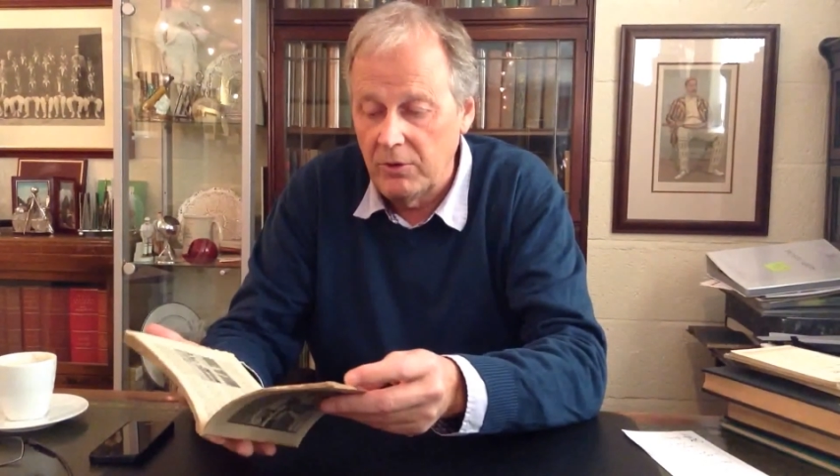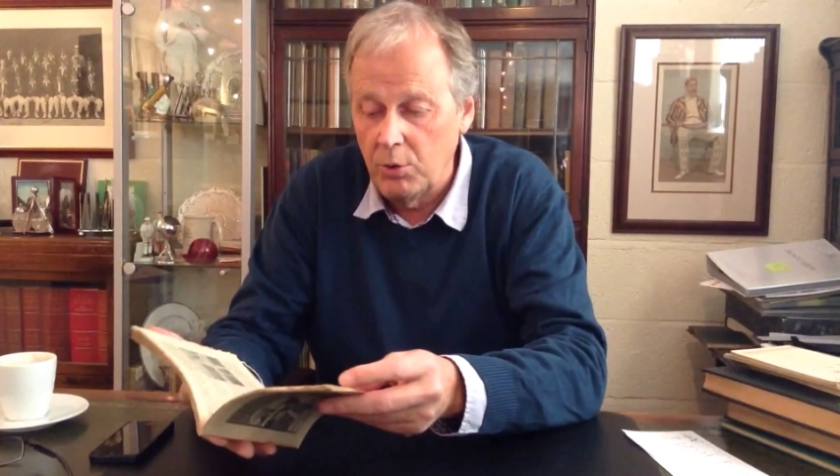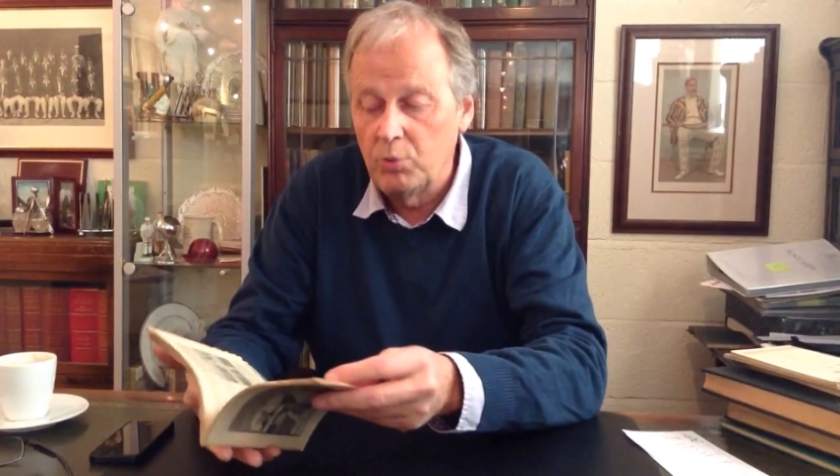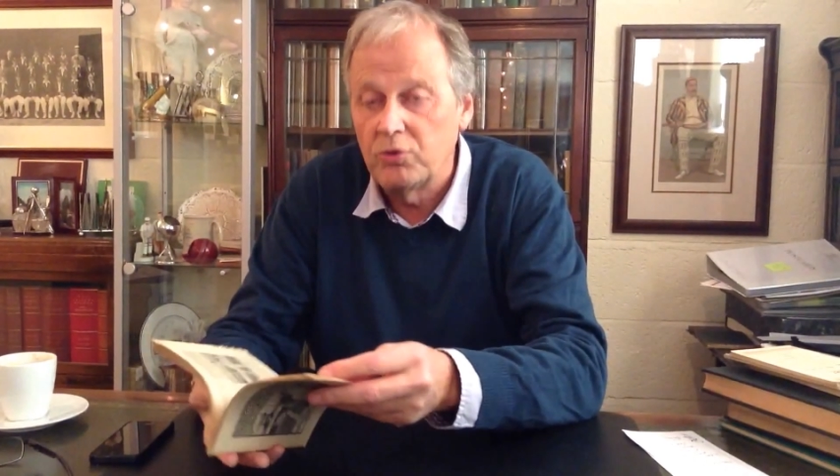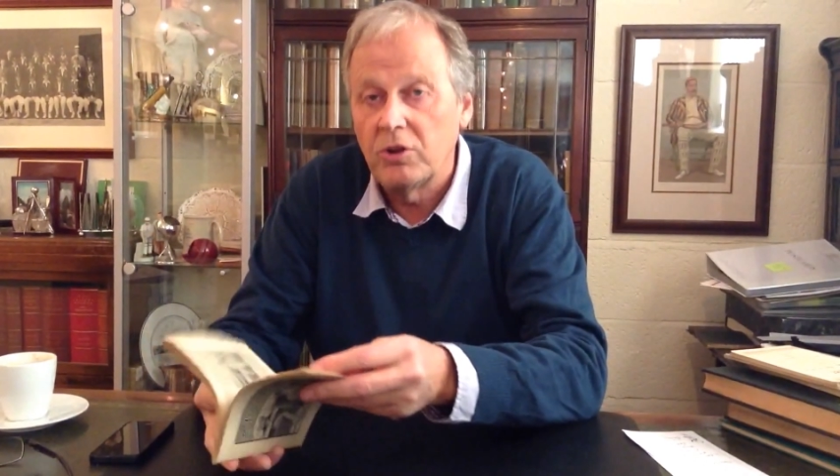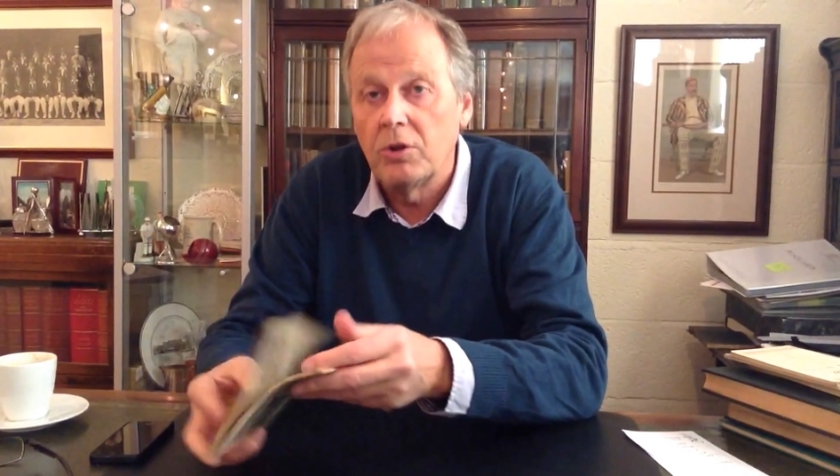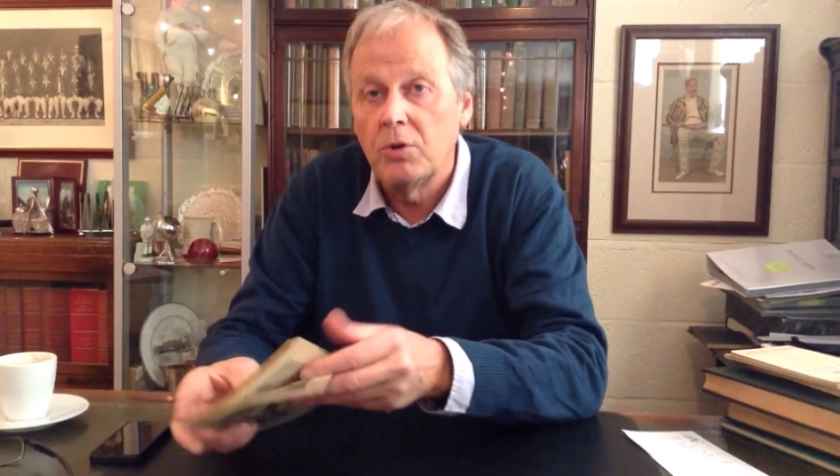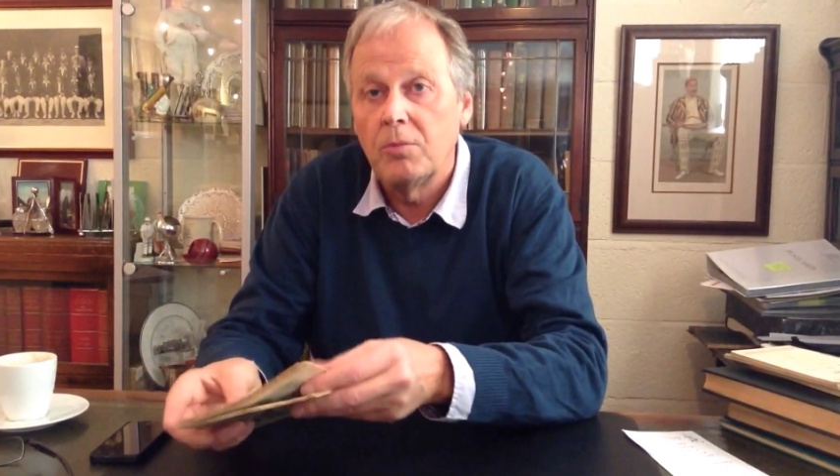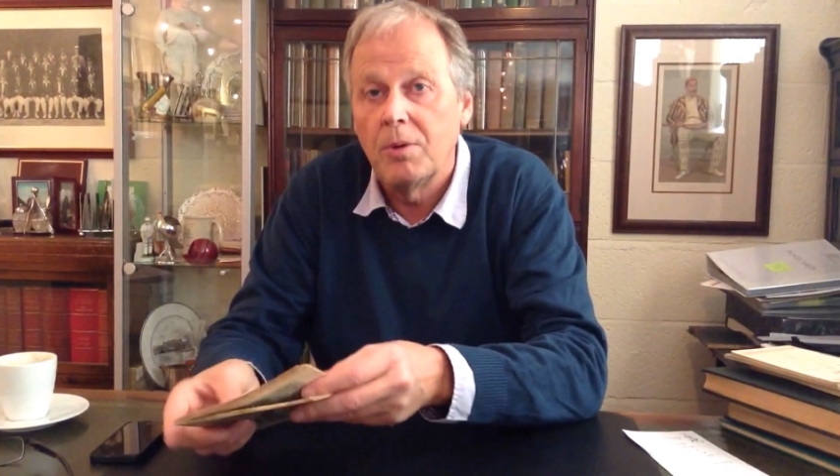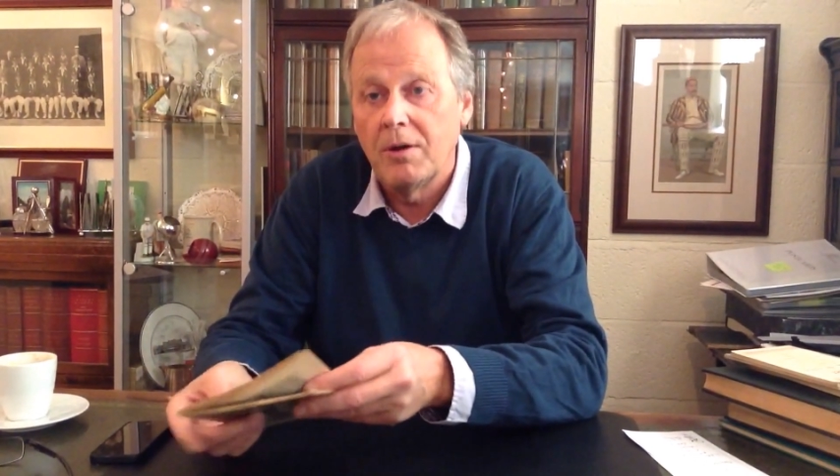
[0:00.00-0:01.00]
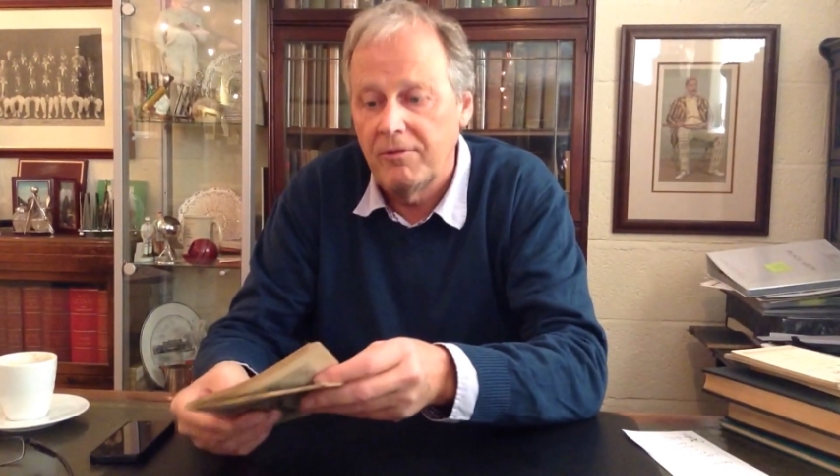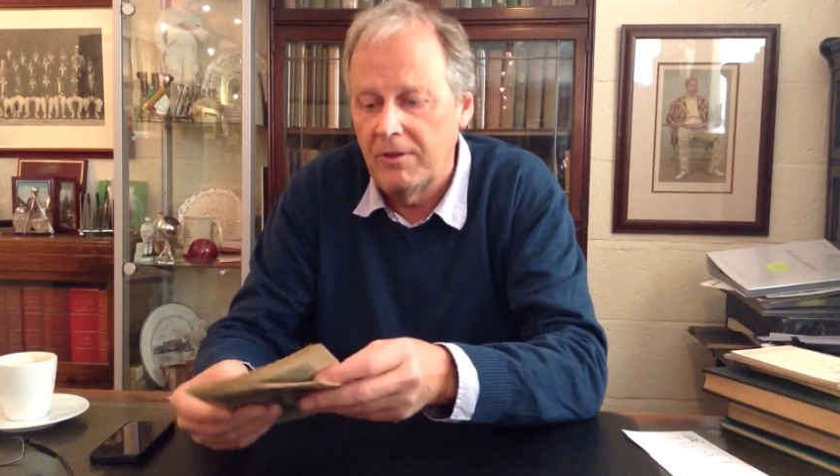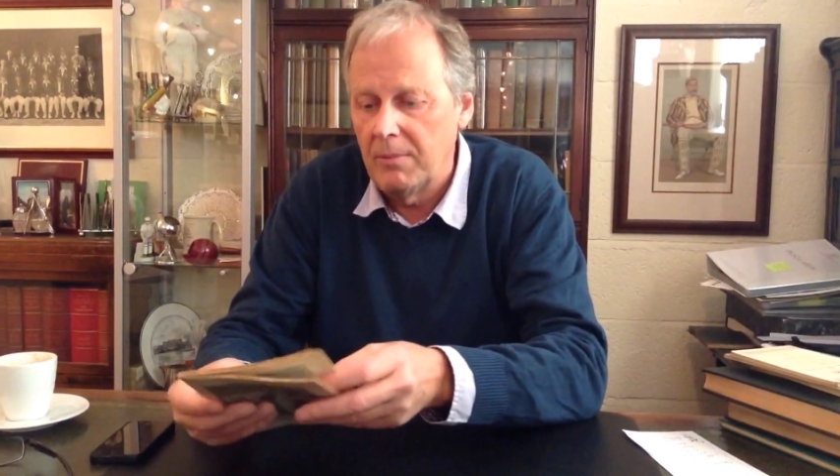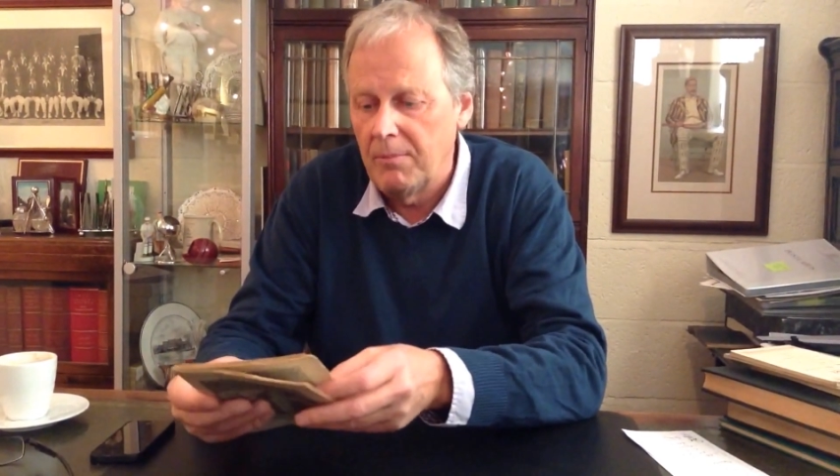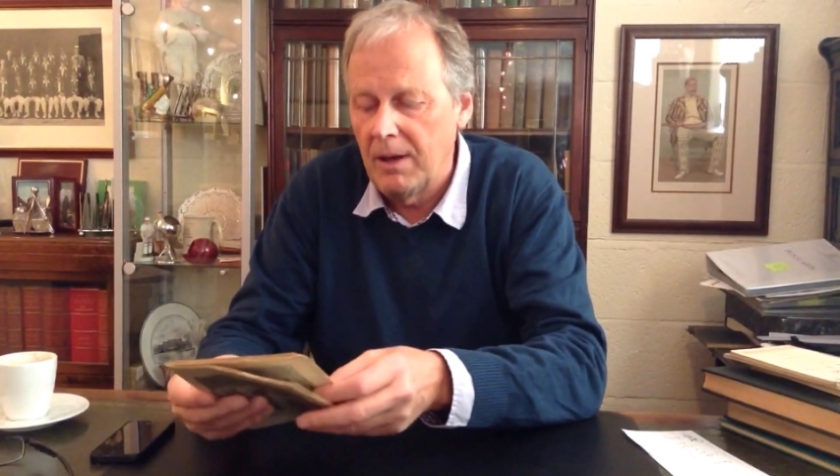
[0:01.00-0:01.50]
Who's Who by
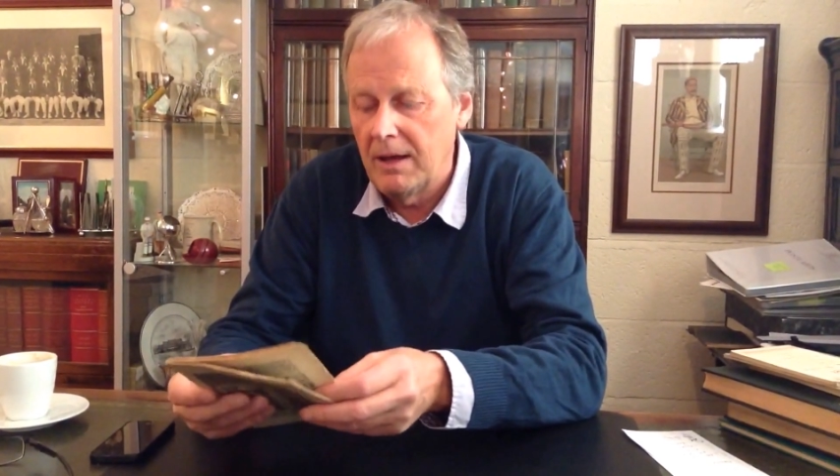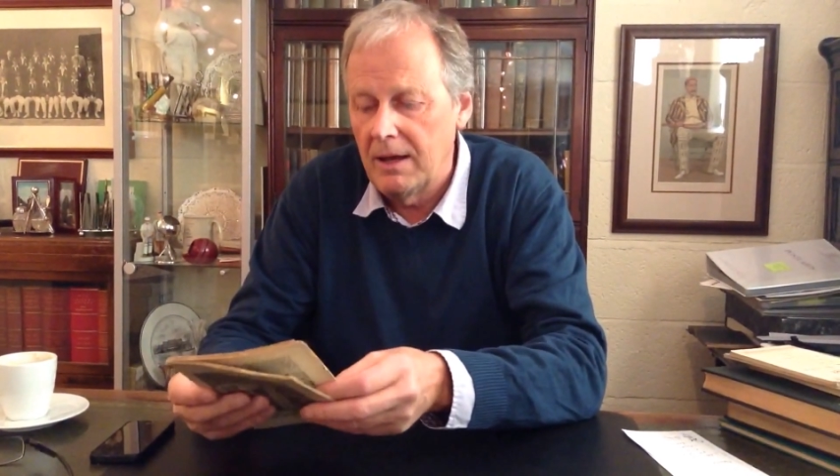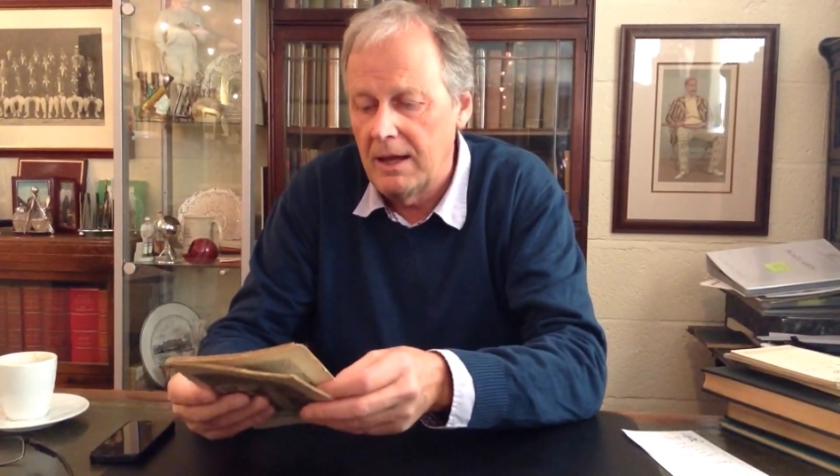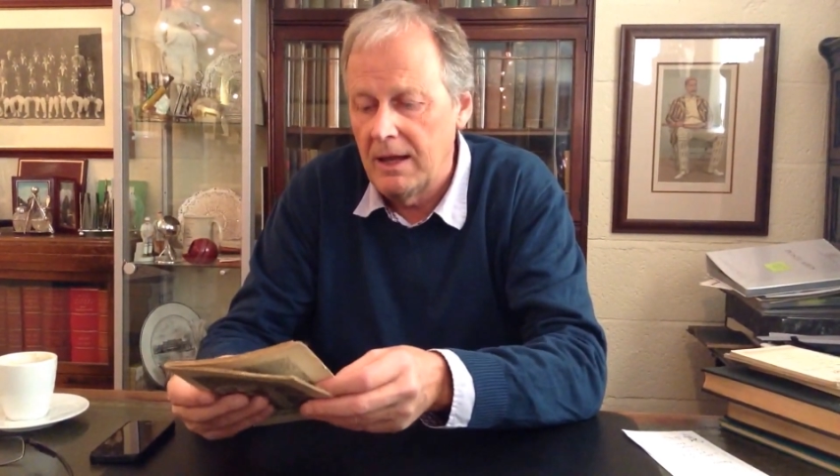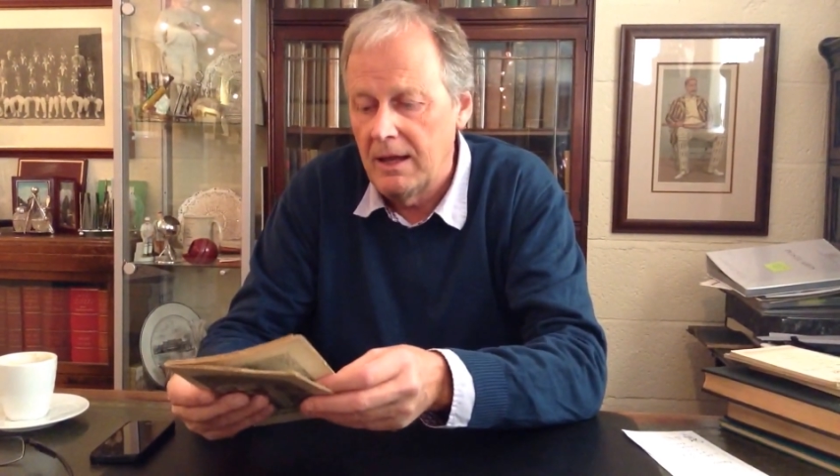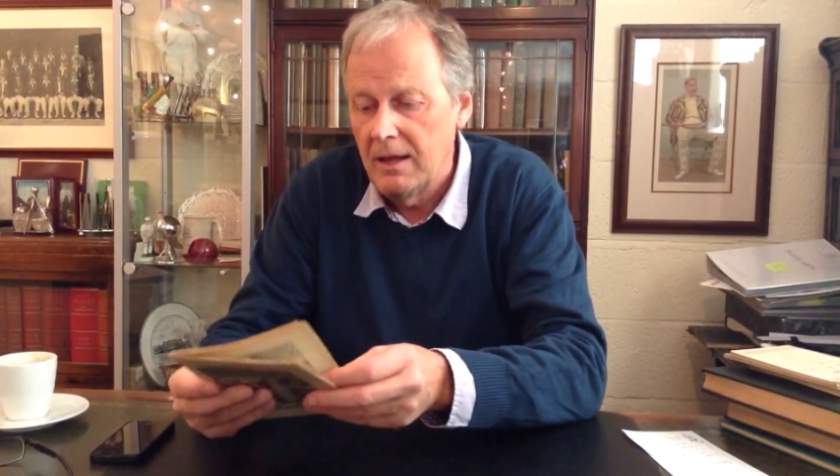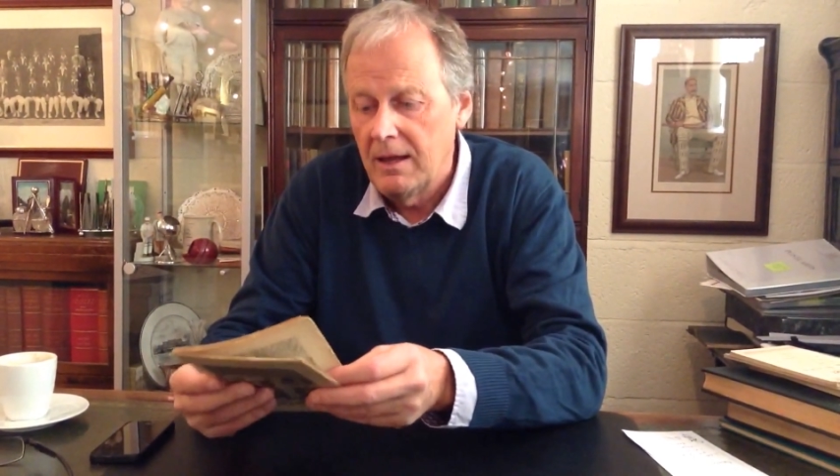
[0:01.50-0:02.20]
Philip Bailey,